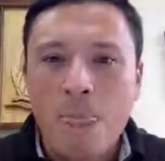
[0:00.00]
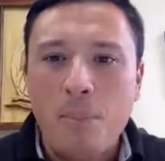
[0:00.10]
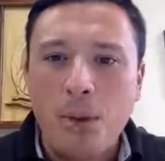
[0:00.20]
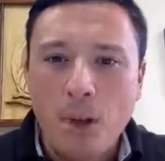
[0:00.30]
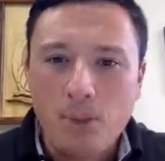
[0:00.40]

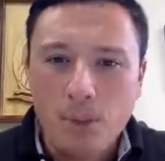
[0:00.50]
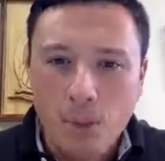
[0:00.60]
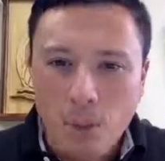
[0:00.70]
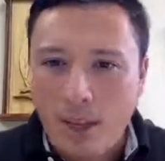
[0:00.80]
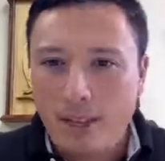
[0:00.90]
but also the
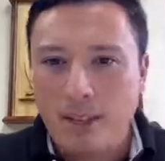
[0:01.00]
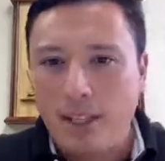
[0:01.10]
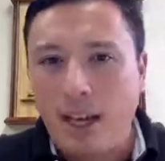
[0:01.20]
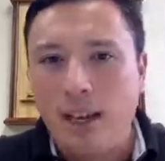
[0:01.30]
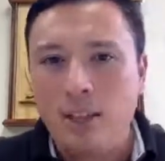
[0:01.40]
ways that
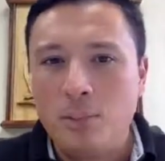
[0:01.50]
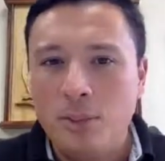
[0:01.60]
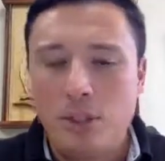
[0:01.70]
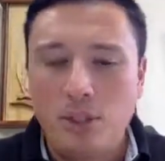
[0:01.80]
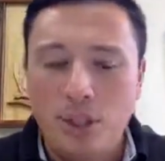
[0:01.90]
God is
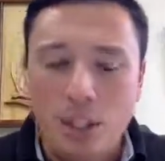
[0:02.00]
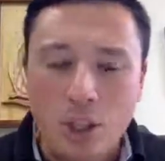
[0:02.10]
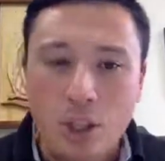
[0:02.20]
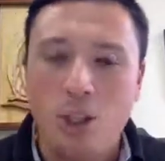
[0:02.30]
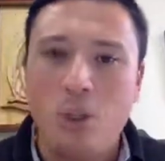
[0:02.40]
positioning
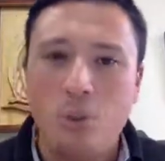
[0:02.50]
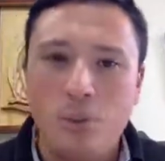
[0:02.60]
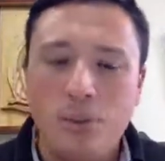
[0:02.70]
you